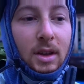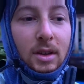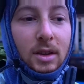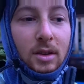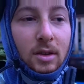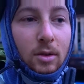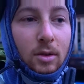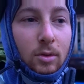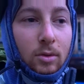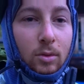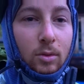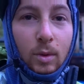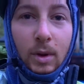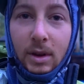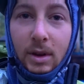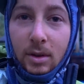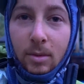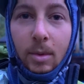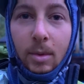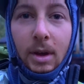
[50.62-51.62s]
you know,
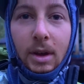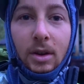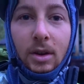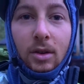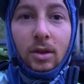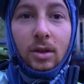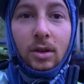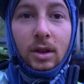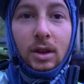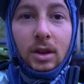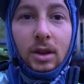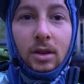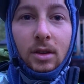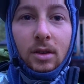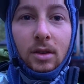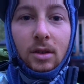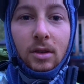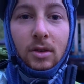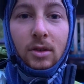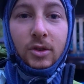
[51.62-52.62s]
went to bed early
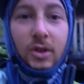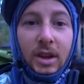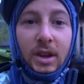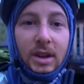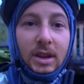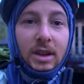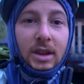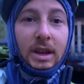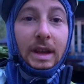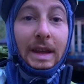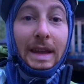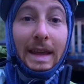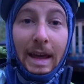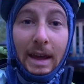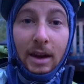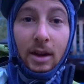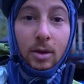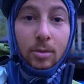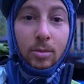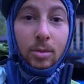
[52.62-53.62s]
so that he could
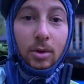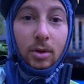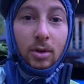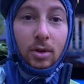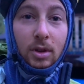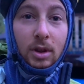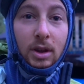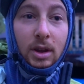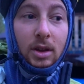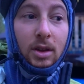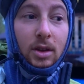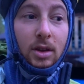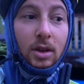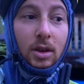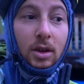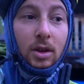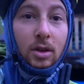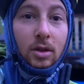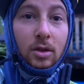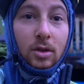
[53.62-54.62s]
get up early
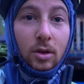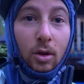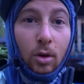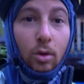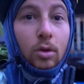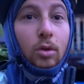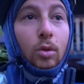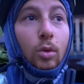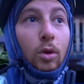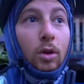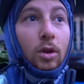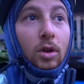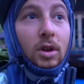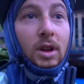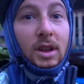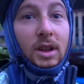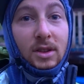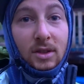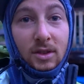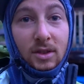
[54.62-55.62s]
go to
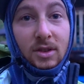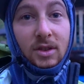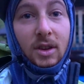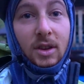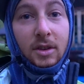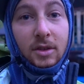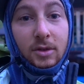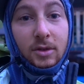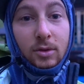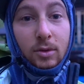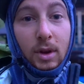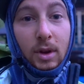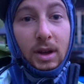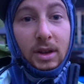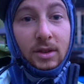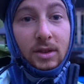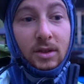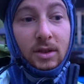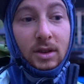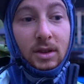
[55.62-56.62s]
work as the sun is
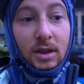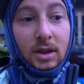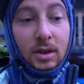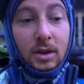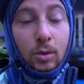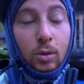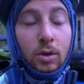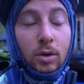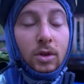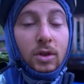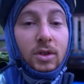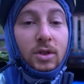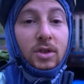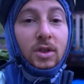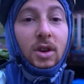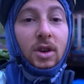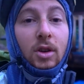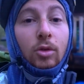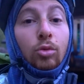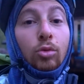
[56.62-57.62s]
rising. He works
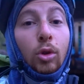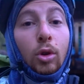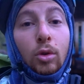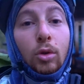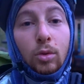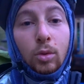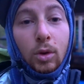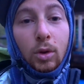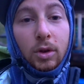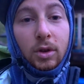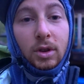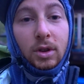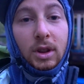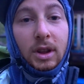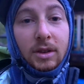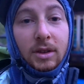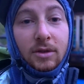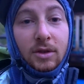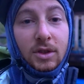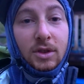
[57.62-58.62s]
uh, road work,
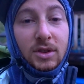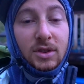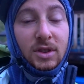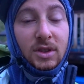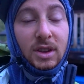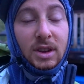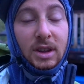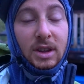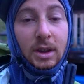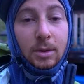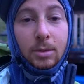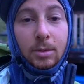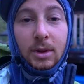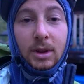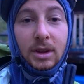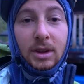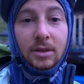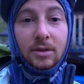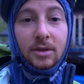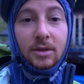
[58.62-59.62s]
like for the city, I
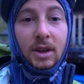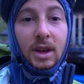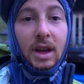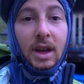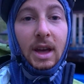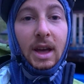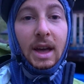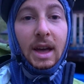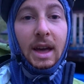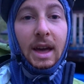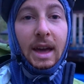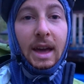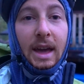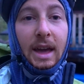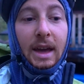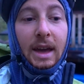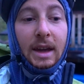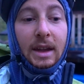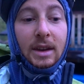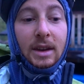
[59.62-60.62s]
believe
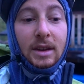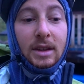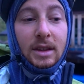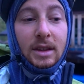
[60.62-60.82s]
and